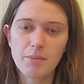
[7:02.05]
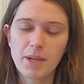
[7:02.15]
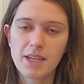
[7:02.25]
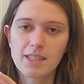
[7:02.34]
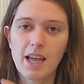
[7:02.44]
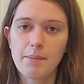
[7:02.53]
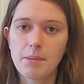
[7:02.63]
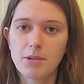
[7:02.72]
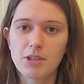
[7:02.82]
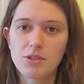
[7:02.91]
because the
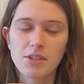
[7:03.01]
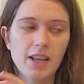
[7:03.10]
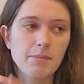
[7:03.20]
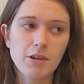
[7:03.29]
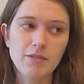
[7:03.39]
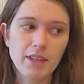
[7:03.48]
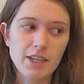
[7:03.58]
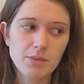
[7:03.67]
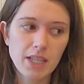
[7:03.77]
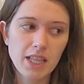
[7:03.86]
hummingbirds and
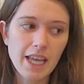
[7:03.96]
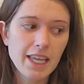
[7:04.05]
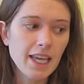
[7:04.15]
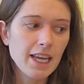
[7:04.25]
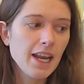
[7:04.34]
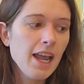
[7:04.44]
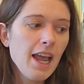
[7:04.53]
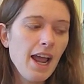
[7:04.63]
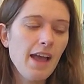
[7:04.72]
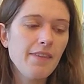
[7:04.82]
butterflies really like it.
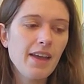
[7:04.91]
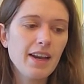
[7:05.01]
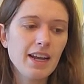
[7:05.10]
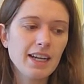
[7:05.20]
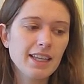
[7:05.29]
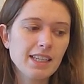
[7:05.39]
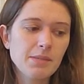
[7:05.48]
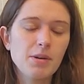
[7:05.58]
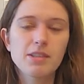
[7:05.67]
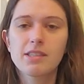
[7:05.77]
And then I'd like to
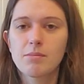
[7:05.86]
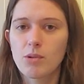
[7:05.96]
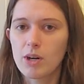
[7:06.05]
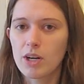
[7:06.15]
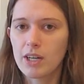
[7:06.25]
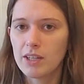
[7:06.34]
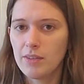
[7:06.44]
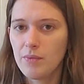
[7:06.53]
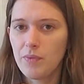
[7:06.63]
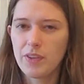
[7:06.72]
put some
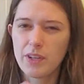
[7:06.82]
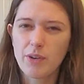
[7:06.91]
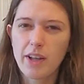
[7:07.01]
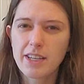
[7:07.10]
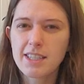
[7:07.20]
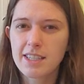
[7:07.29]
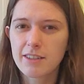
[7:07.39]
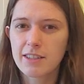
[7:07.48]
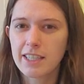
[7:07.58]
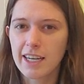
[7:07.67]
more, you know, not
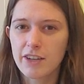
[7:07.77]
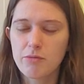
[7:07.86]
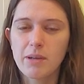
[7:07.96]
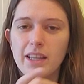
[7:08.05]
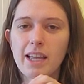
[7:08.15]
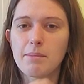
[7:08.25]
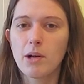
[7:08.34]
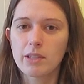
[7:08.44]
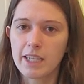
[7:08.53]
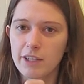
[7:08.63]
necessarily native, but like
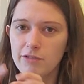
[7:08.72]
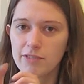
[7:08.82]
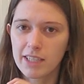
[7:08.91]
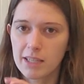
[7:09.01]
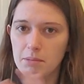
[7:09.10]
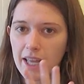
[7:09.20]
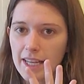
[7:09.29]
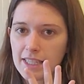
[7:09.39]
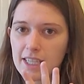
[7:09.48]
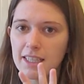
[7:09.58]
pollinator friendly
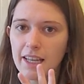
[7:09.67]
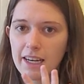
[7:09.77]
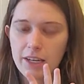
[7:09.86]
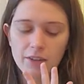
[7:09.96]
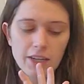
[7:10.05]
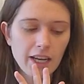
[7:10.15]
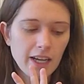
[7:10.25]
plants in that area,